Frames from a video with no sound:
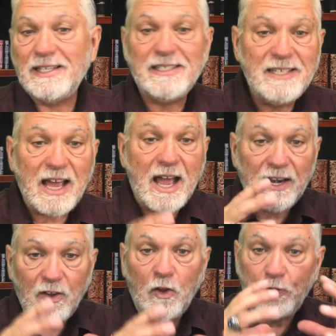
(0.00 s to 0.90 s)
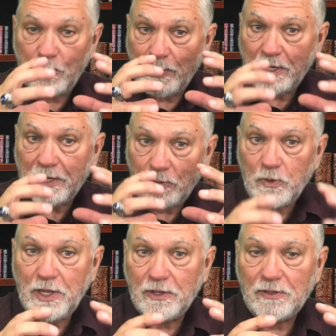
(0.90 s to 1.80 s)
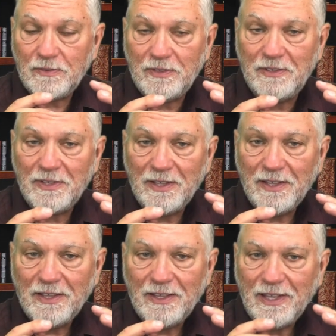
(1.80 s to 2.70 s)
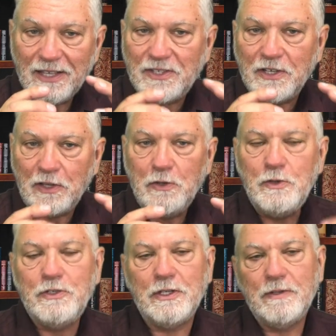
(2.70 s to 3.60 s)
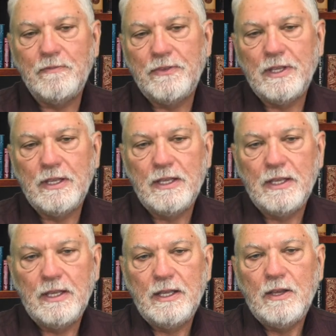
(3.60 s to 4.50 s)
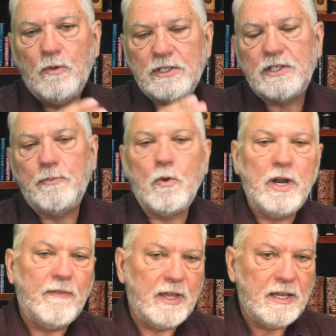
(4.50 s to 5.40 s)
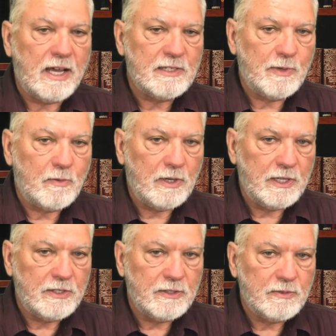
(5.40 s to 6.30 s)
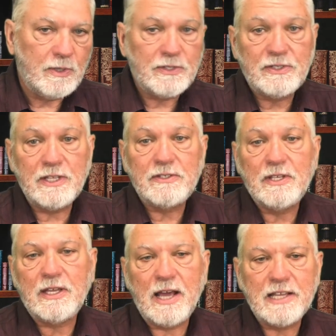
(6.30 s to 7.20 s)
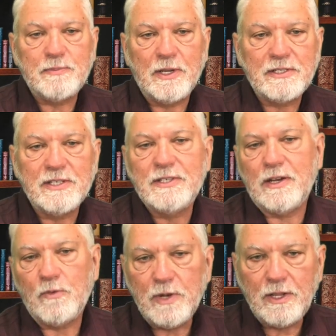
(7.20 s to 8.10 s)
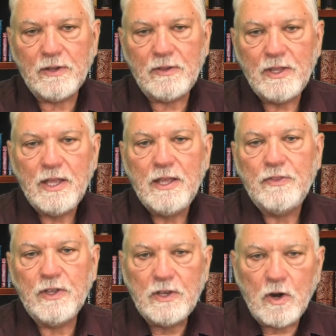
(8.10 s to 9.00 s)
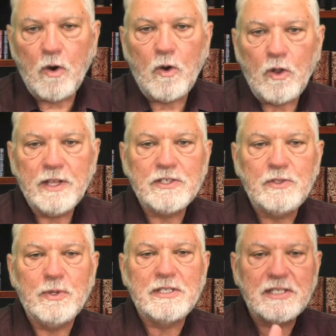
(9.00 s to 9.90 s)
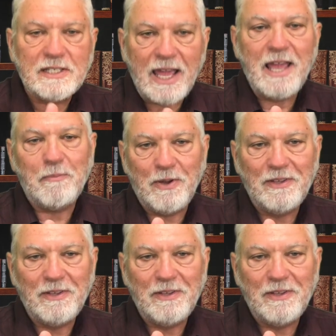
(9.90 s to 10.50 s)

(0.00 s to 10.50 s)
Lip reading: is not ultimately real. It's an illusion. What's the point of acosmic religions? Well, since the cosmos is unreal, the goal is to escape